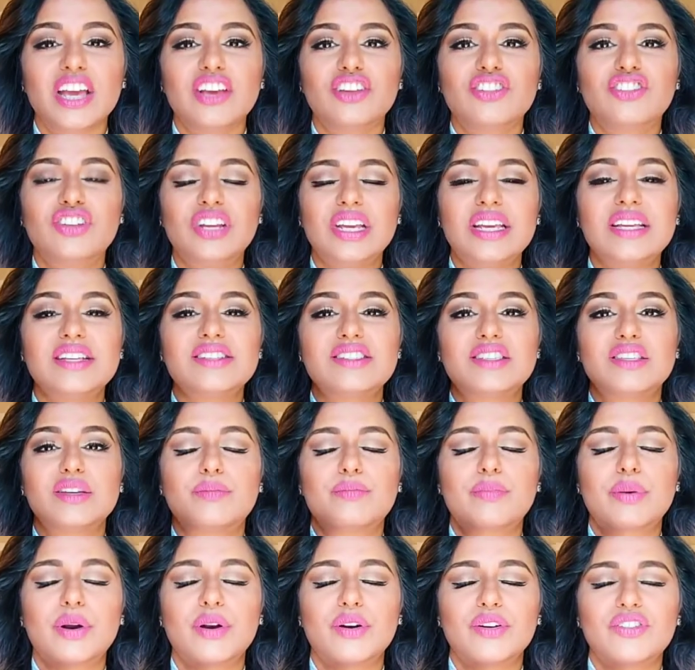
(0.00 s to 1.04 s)
She is the
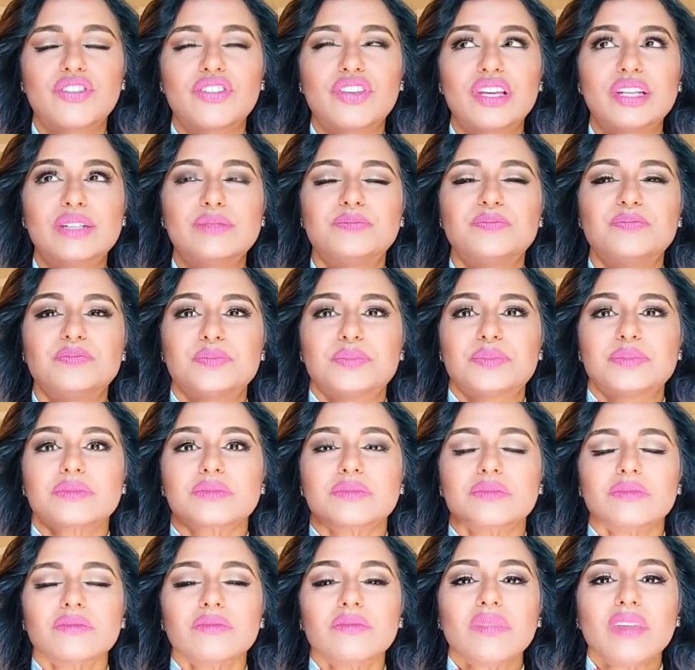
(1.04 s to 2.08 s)
person,
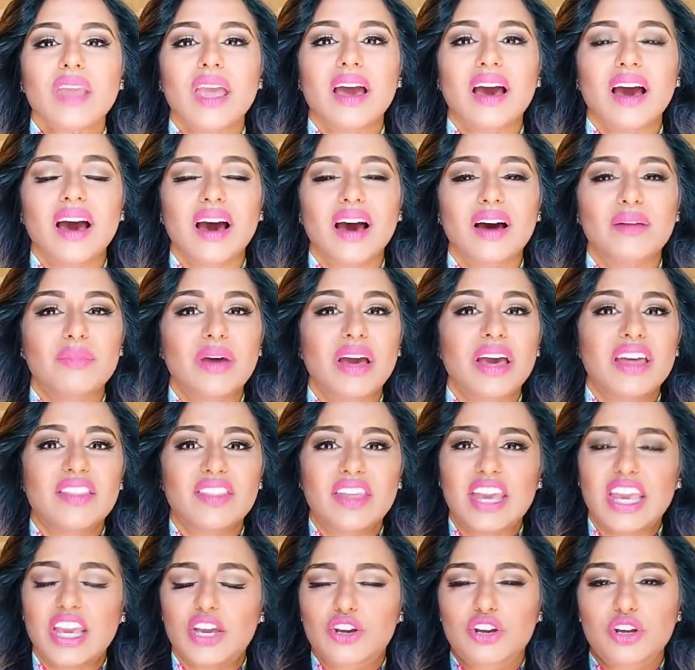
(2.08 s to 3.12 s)
um,
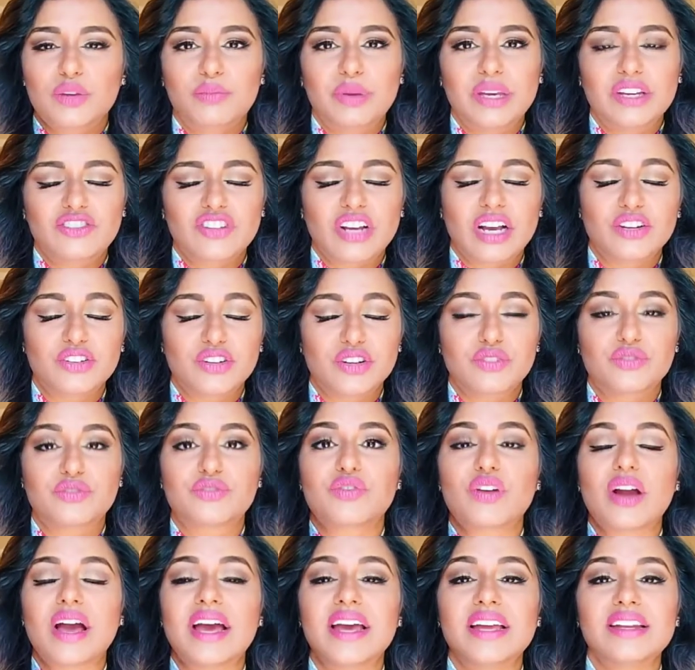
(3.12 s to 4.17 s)
it could be a childhood
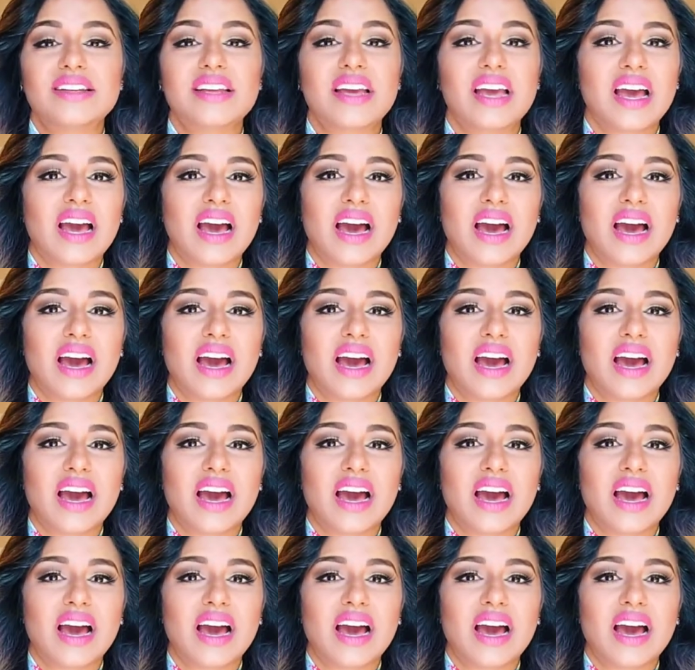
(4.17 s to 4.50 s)
friend,